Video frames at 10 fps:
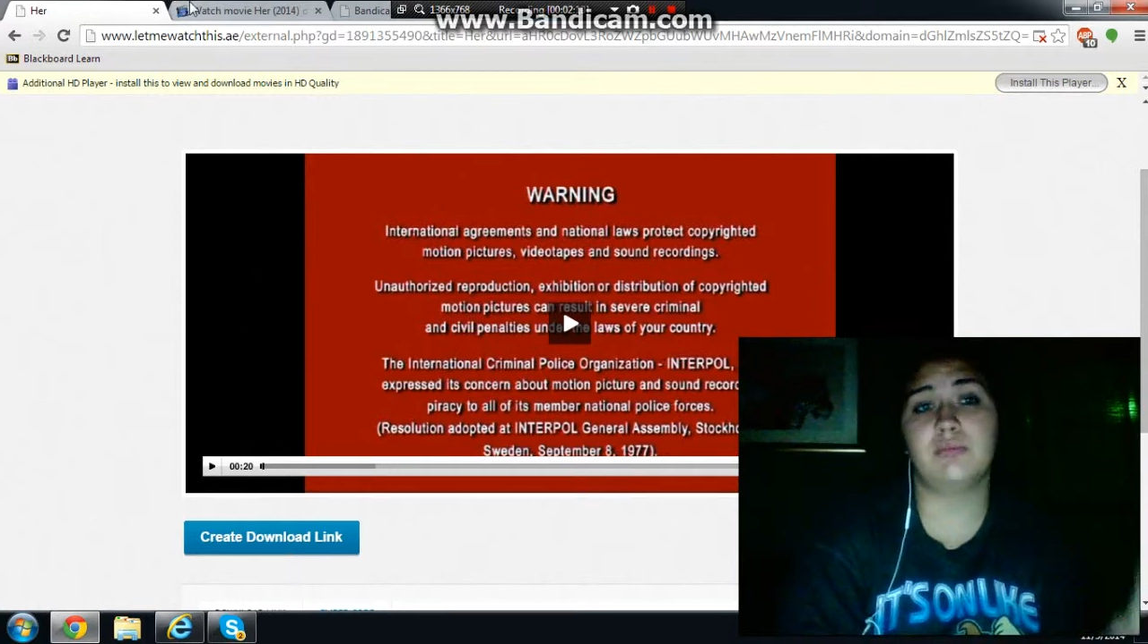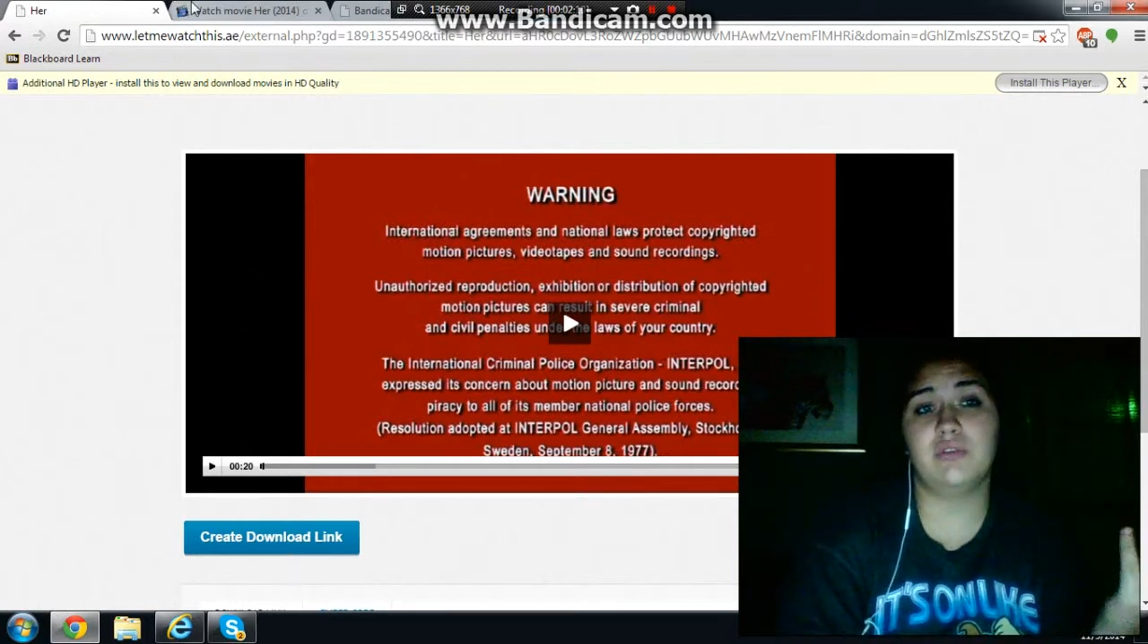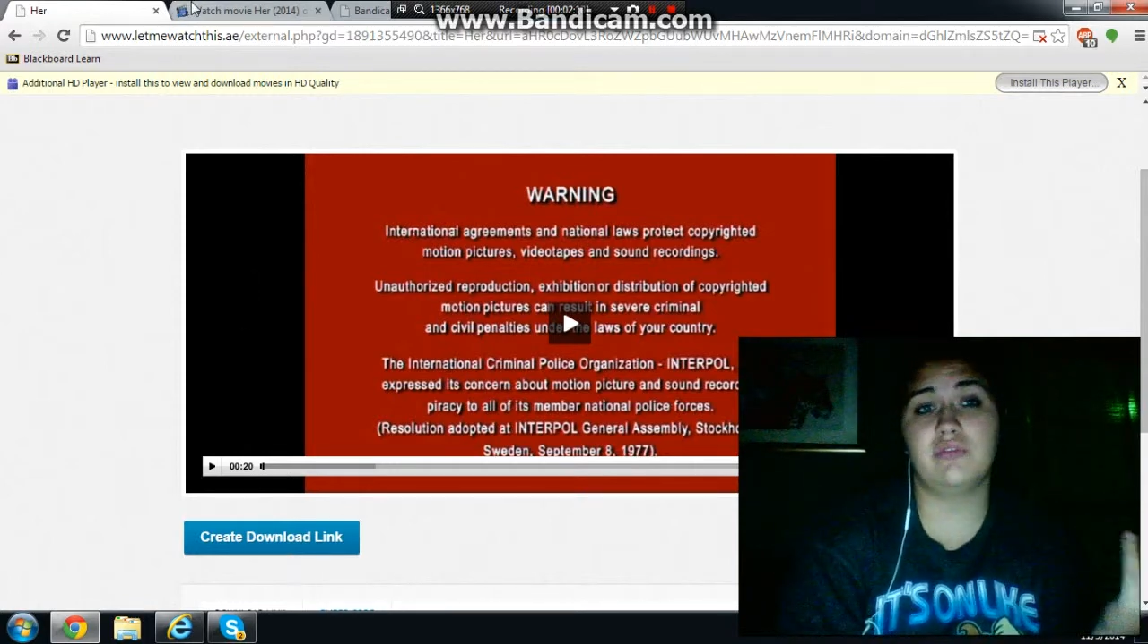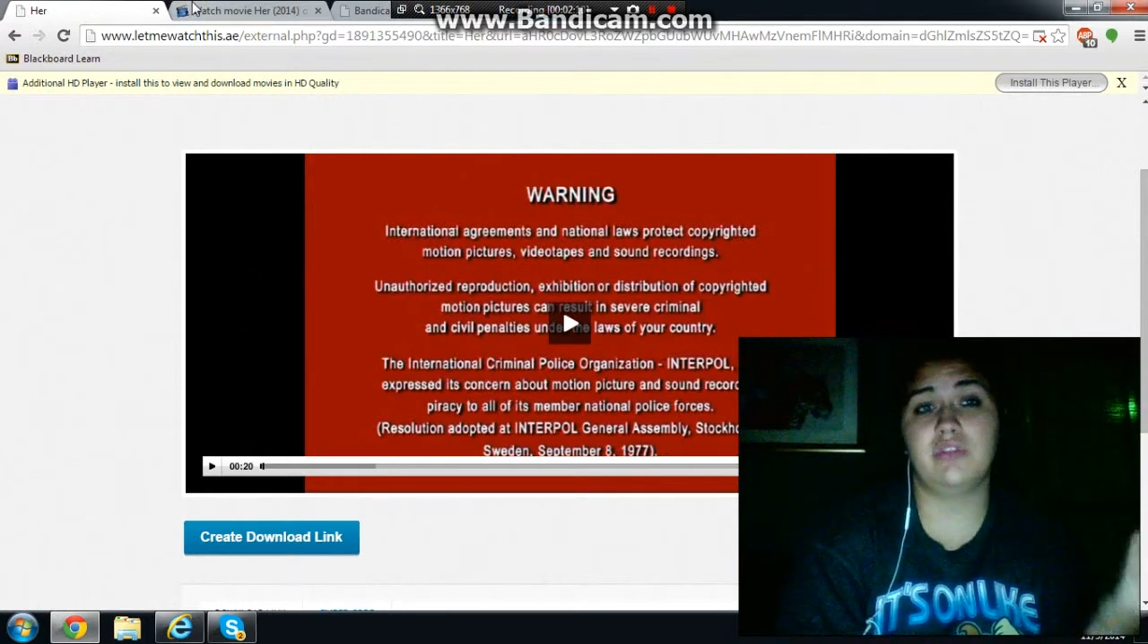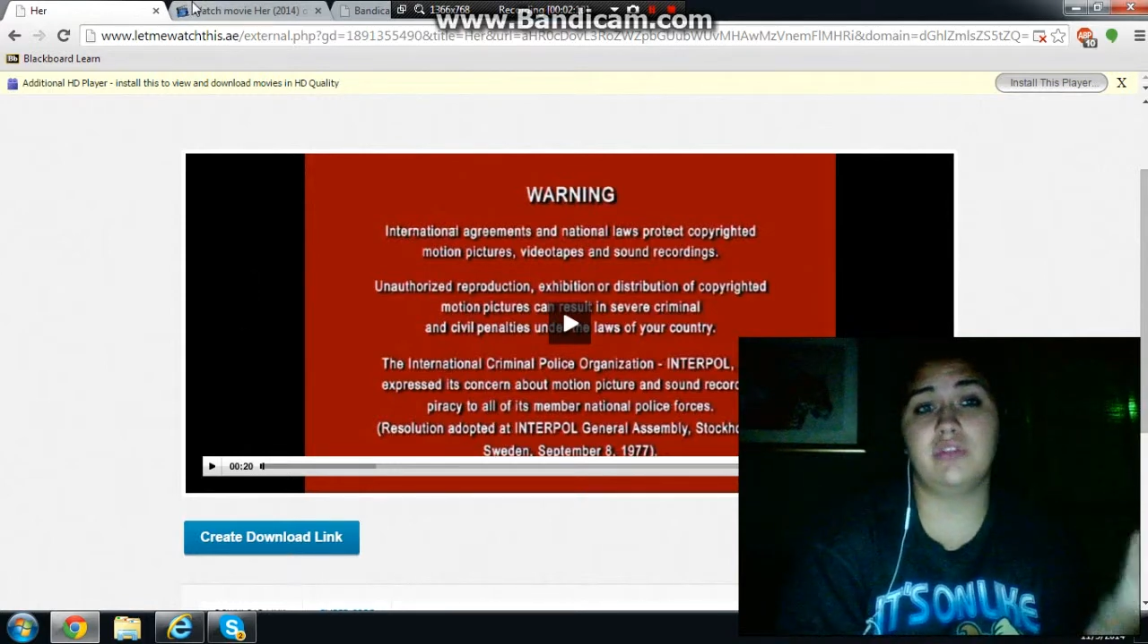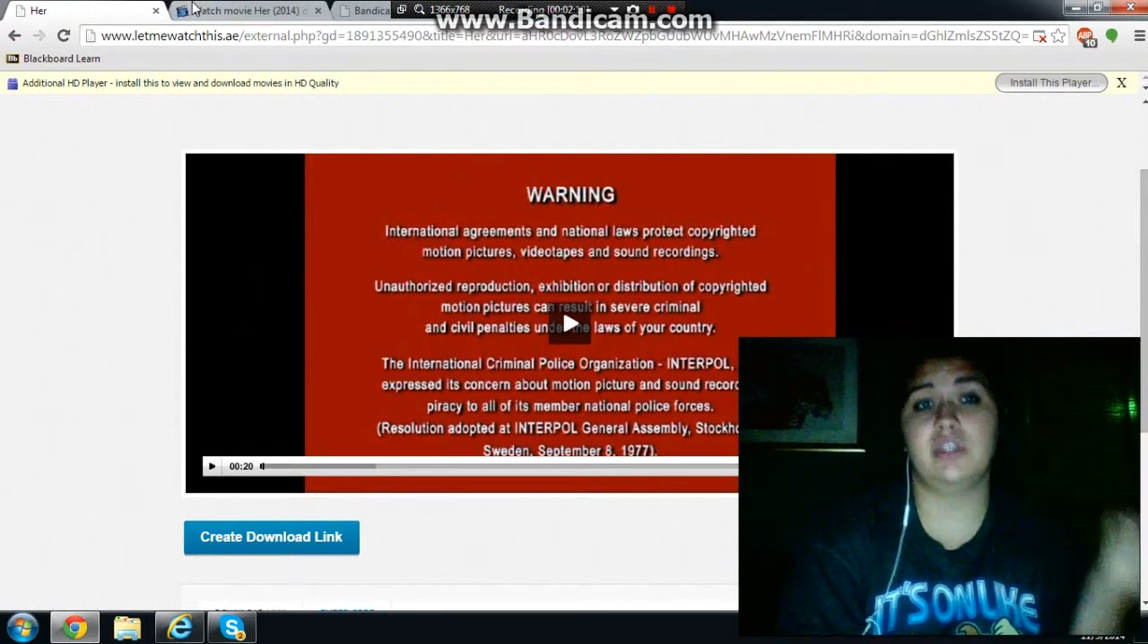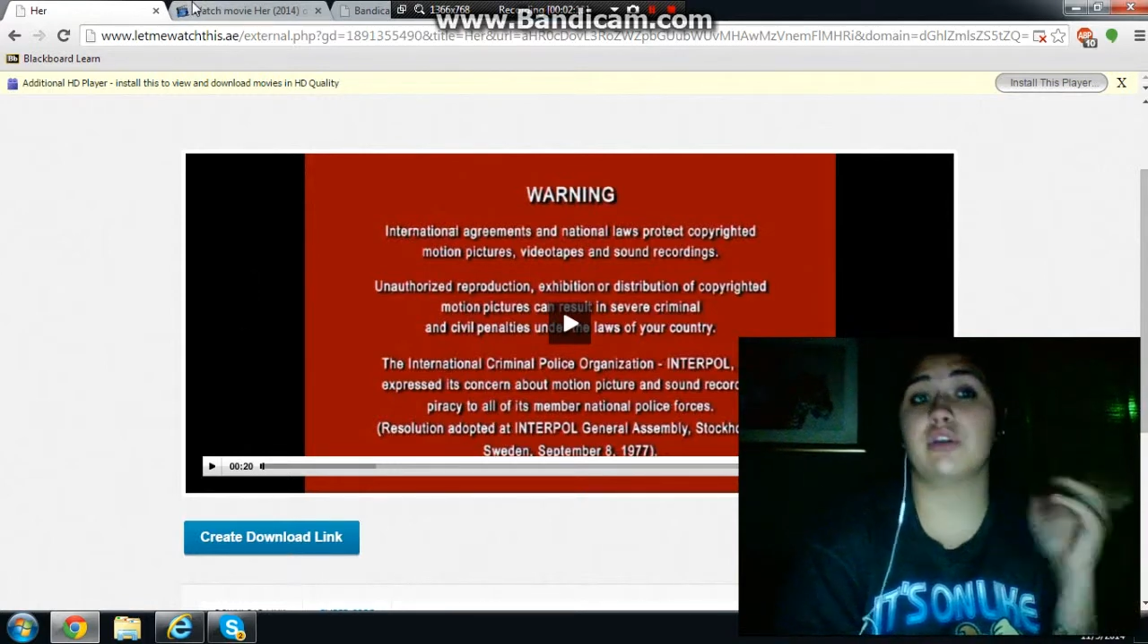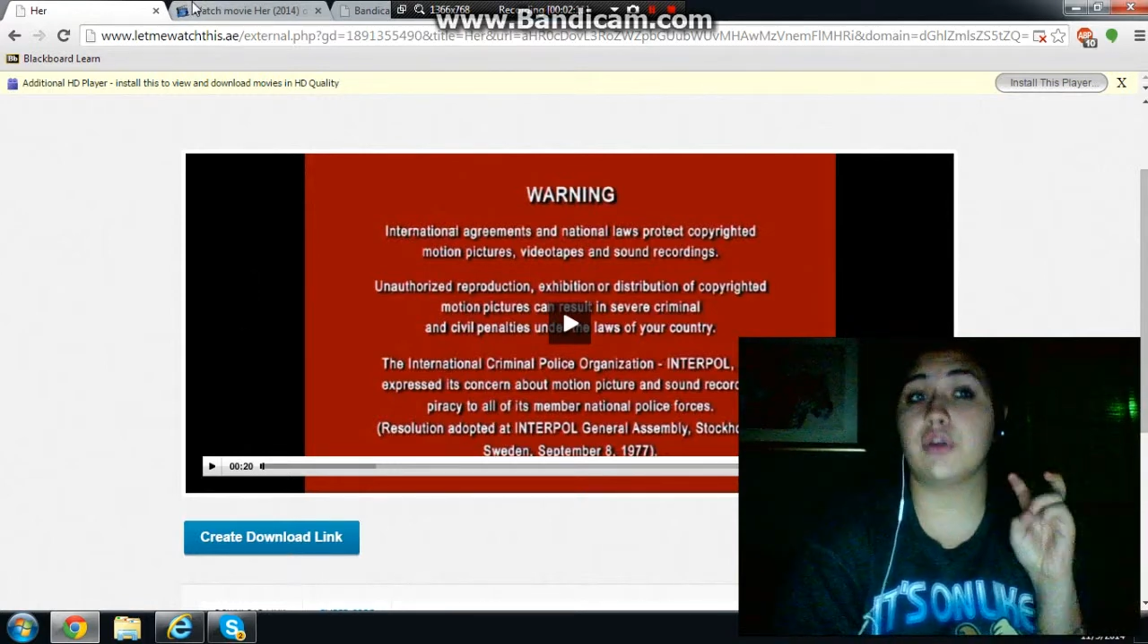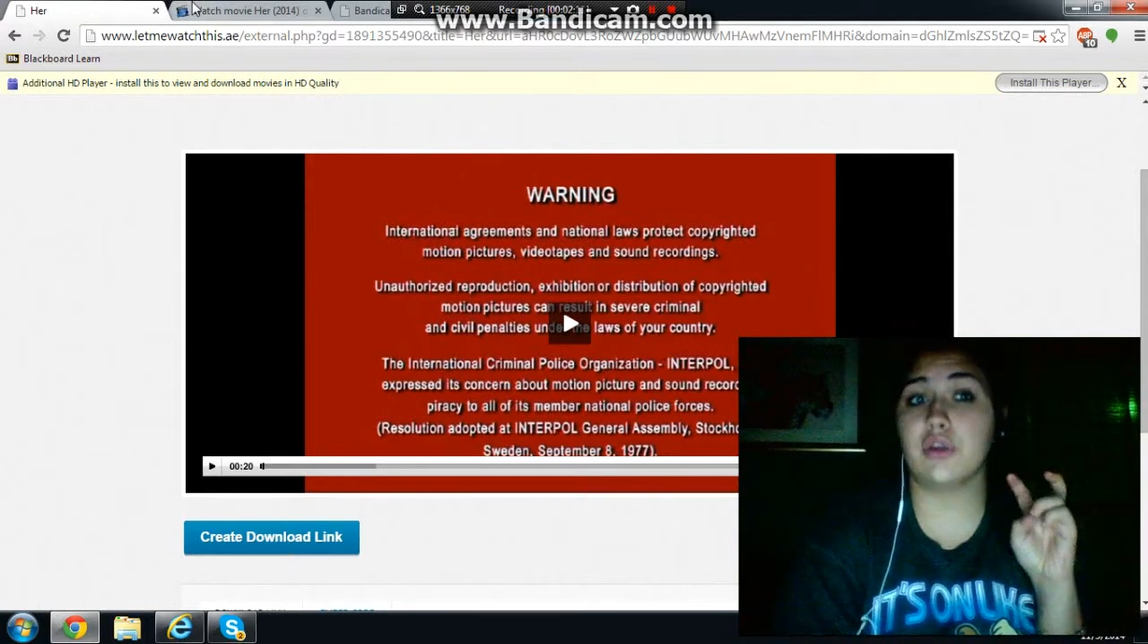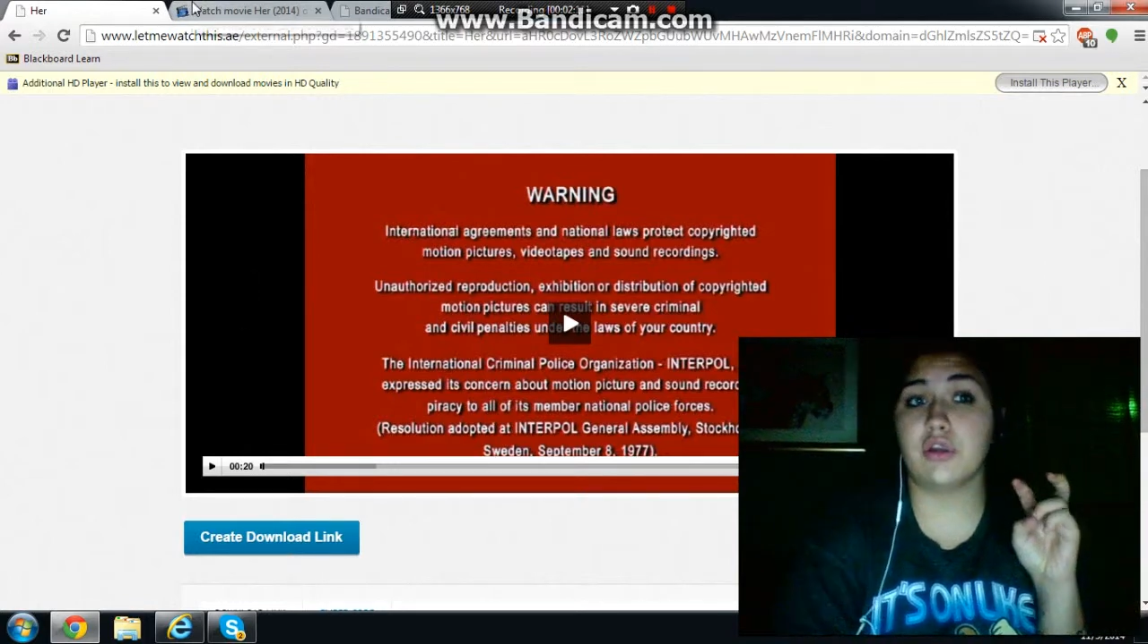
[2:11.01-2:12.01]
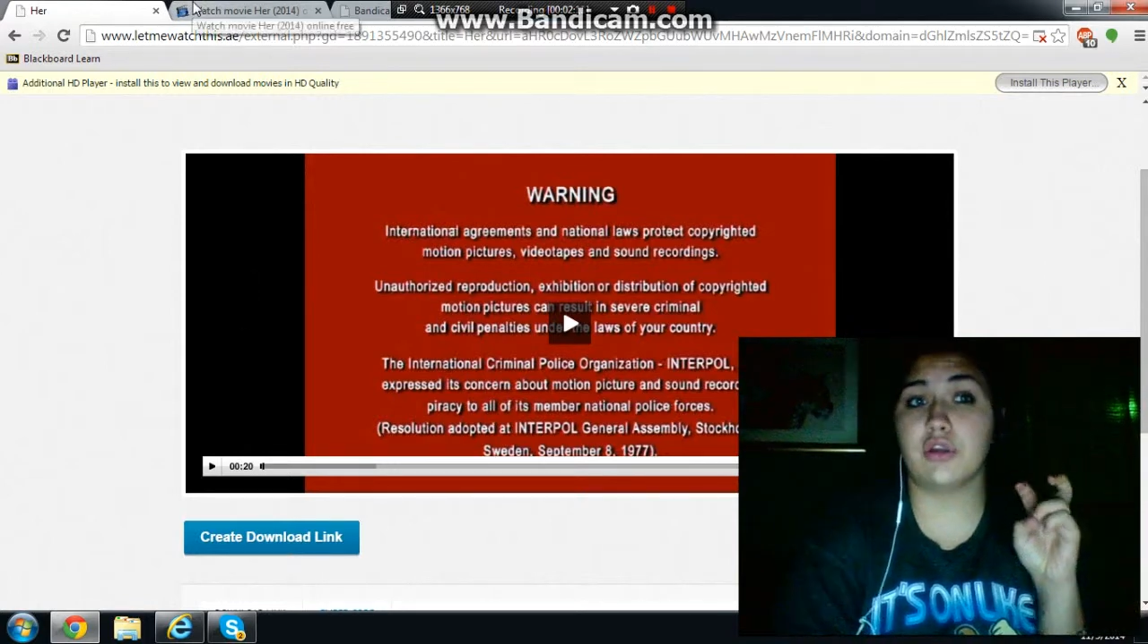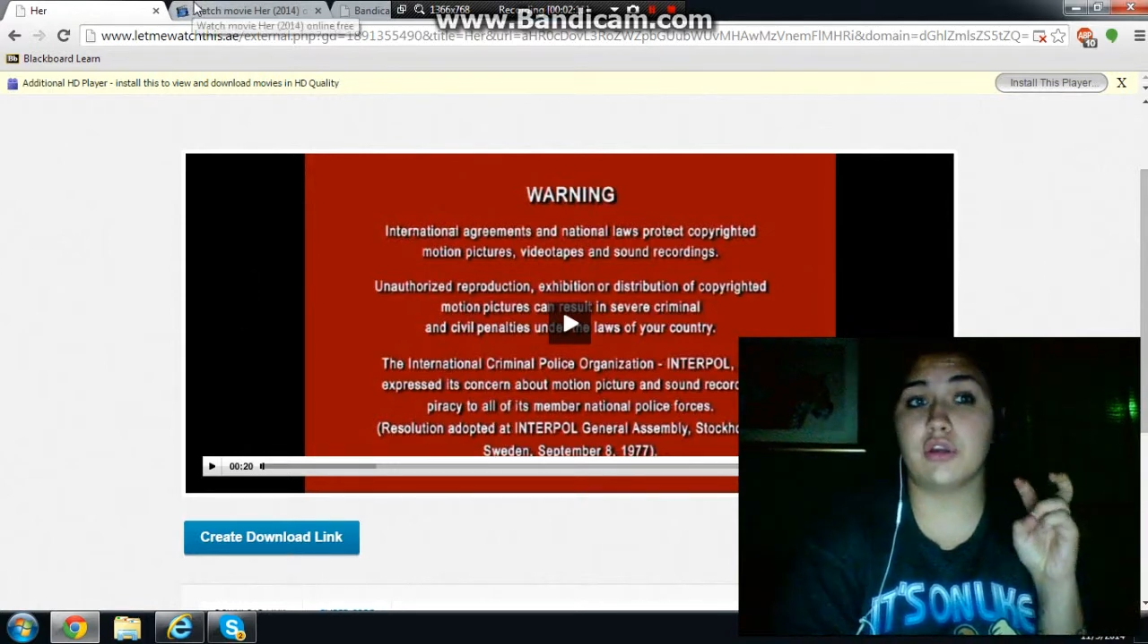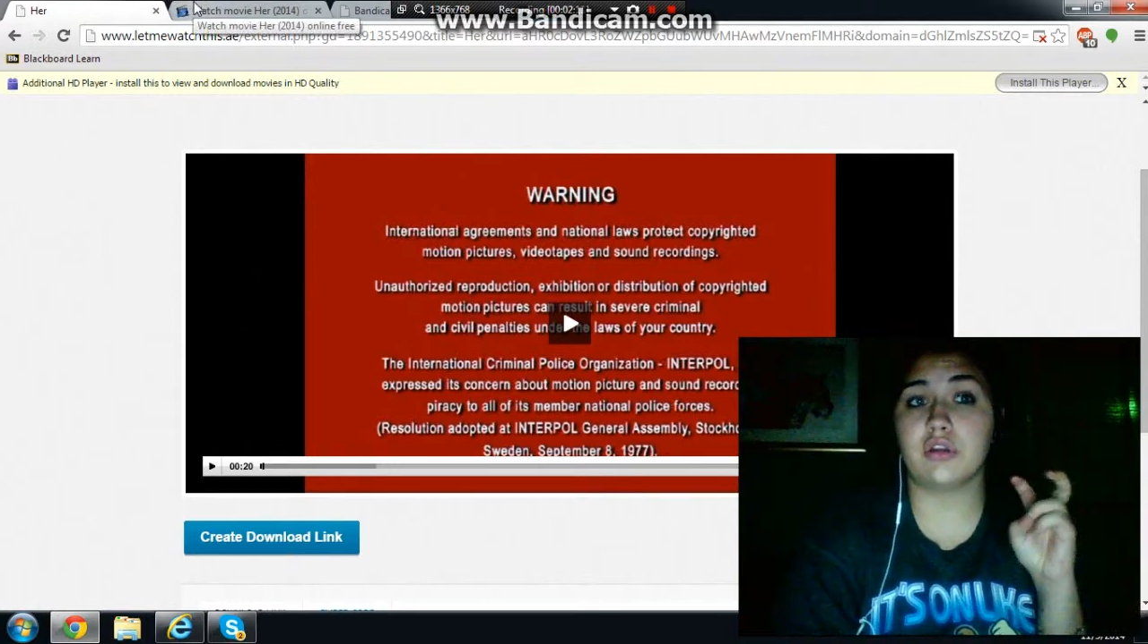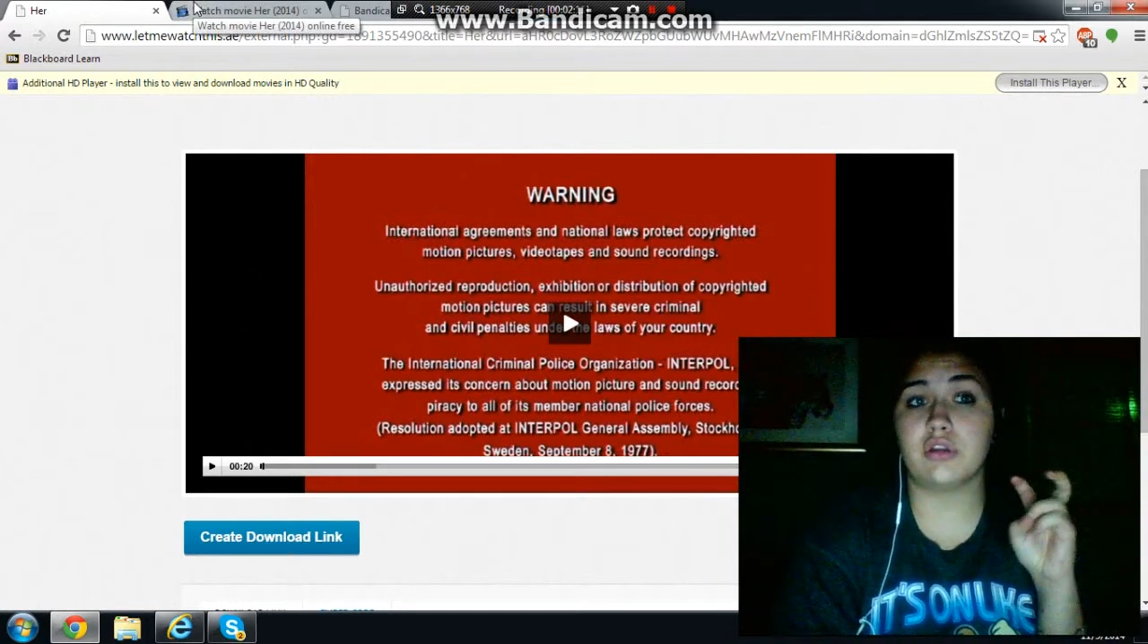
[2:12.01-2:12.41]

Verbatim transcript: movie Her